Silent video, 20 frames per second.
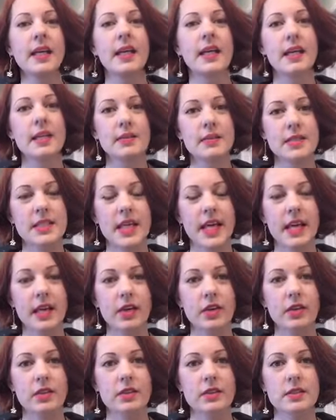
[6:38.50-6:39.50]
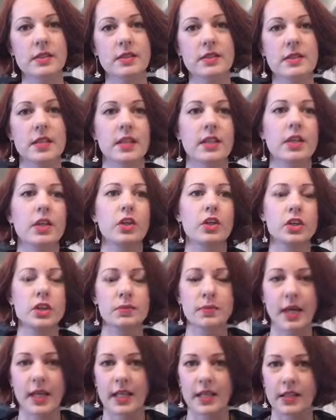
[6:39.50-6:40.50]
in the botanicals, you know, she
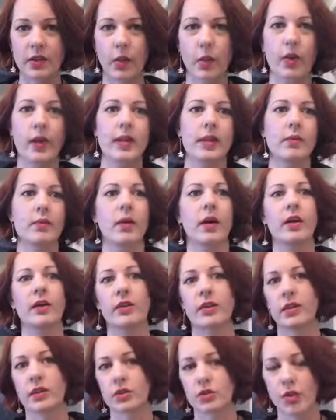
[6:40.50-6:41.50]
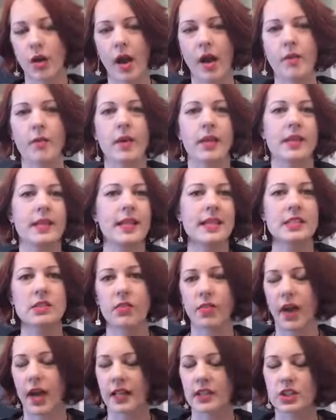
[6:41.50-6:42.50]
might need the oily one or the dry one. That's
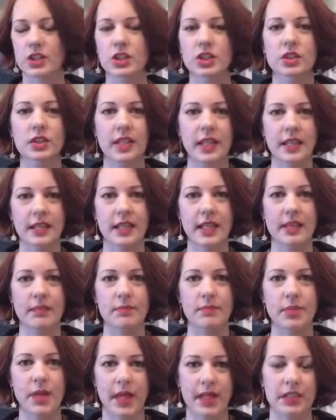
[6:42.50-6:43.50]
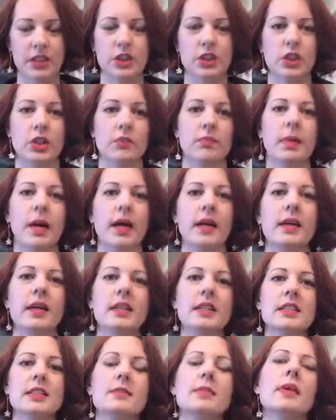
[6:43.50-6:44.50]
fine. She'll get the picture, but
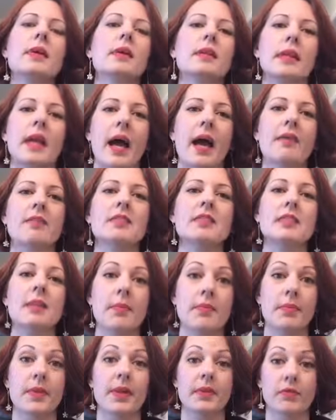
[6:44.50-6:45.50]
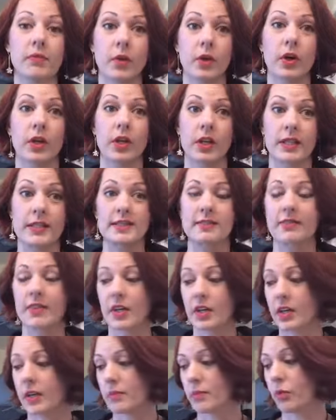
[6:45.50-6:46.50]
to be able to have something for her is
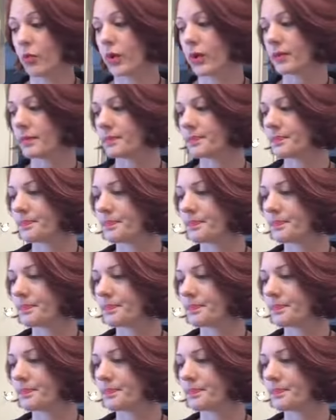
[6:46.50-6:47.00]
very important.